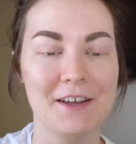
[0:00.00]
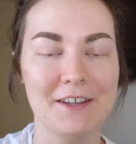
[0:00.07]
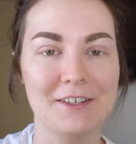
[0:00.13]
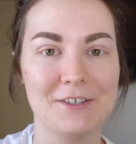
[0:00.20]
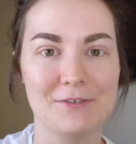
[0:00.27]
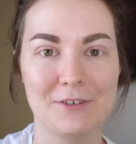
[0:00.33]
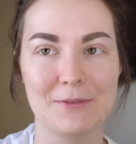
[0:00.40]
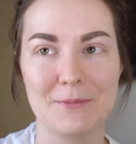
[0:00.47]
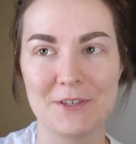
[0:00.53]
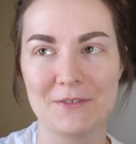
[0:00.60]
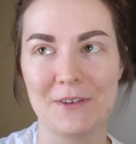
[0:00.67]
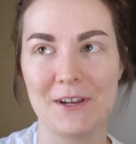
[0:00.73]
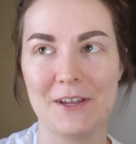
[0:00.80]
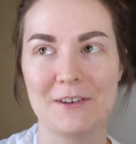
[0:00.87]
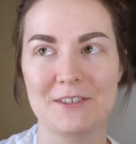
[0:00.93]
to film this
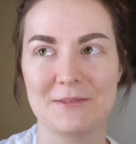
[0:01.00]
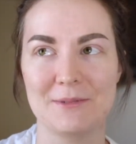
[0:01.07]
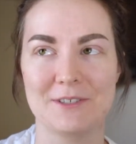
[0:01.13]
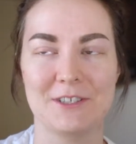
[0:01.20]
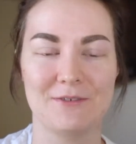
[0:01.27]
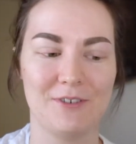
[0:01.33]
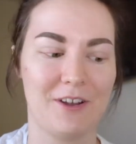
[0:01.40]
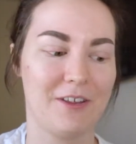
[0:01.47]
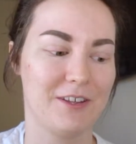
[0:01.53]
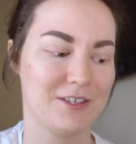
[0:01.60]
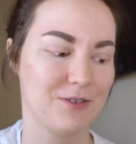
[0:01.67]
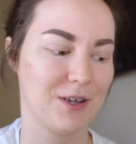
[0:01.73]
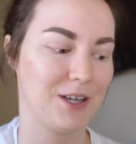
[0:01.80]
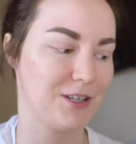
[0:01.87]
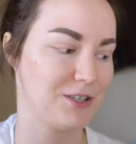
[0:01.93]
video specifically
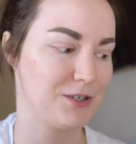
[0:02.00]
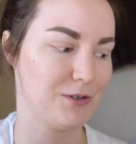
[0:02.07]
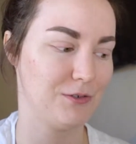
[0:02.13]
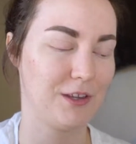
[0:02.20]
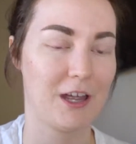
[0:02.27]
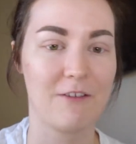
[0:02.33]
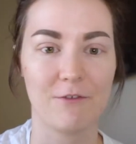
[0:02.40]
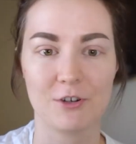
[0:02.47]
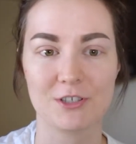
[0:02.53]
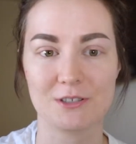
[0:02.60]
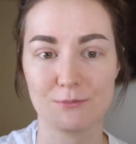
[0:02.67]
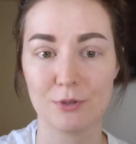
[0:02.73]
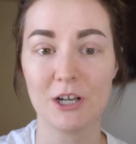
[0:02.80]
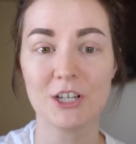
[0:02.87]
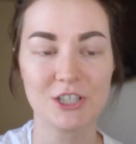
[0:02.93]
so I could do like a first
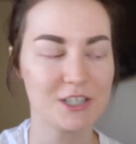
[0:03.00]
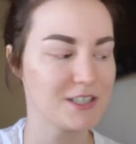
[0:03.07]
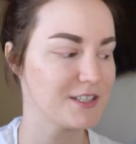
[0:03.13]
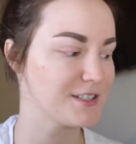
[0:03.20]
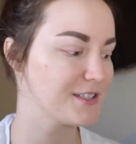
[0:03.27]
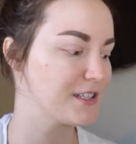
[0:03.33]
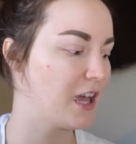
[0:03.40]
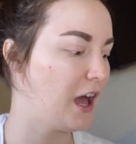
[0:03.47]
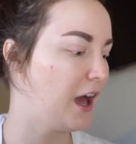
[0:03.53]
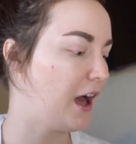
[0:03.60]
impressions.